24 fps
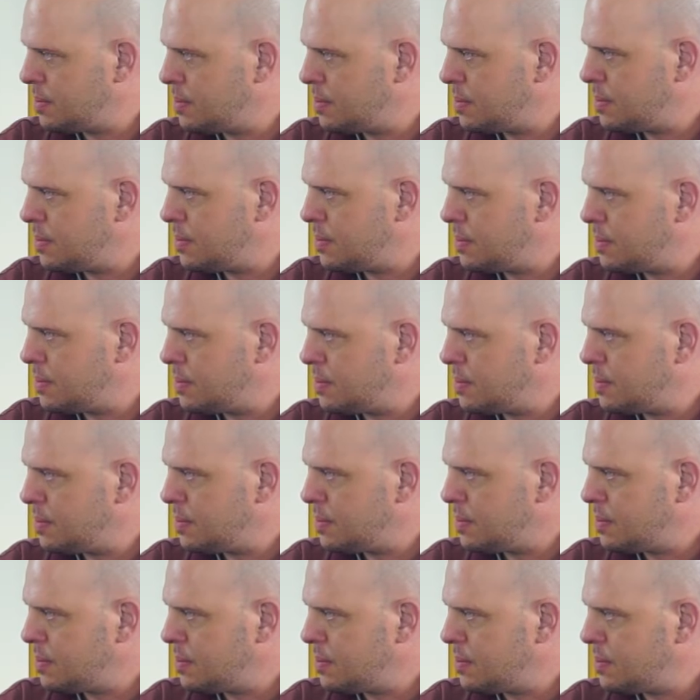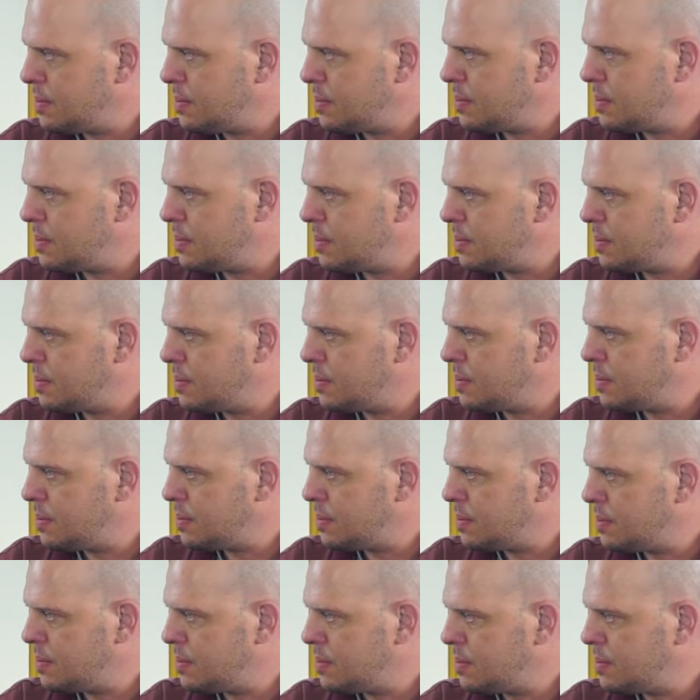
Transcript: The person shown says nothing.